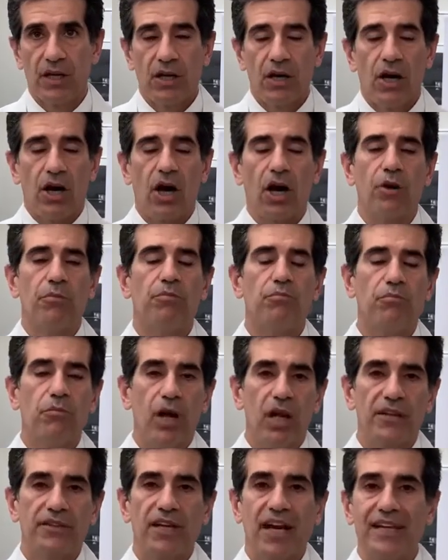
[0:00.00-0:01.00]
Our
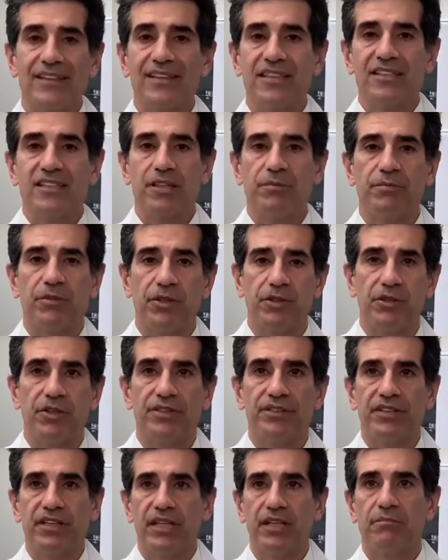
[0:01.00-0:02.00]
multidisciplinary
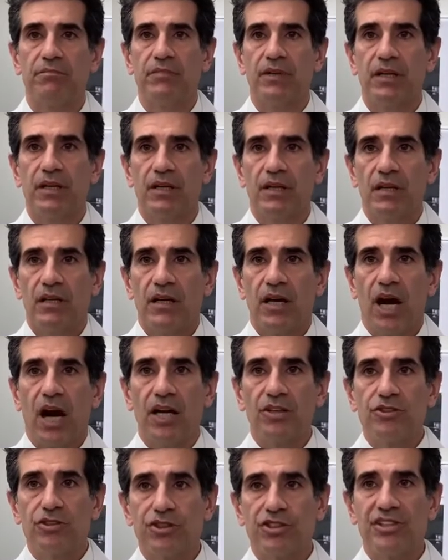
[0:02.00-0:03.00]
team
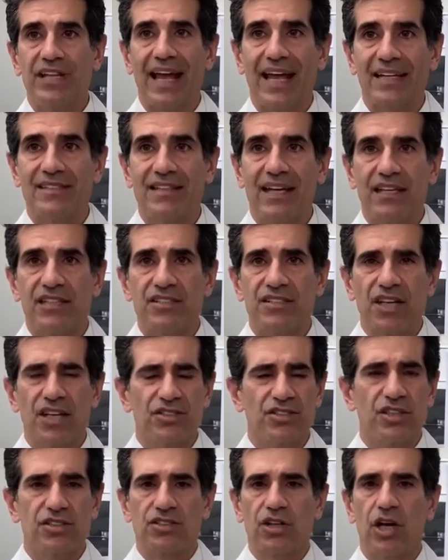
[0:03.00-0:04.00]
understands that it's not
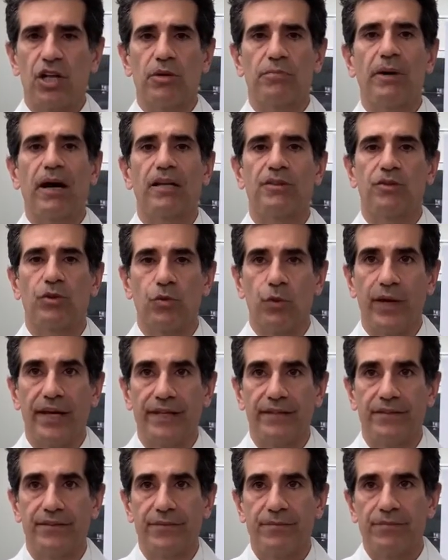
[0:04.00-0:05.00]
just all about the
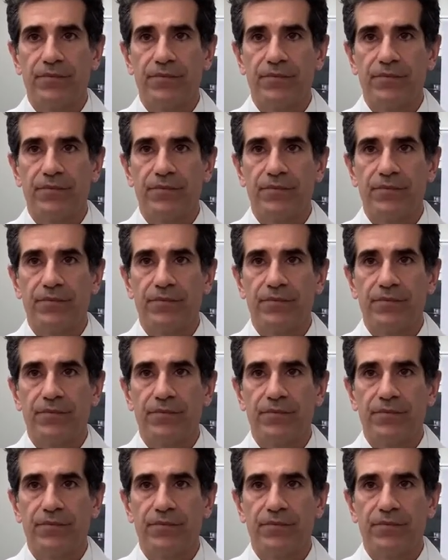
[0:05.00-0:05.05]
weight,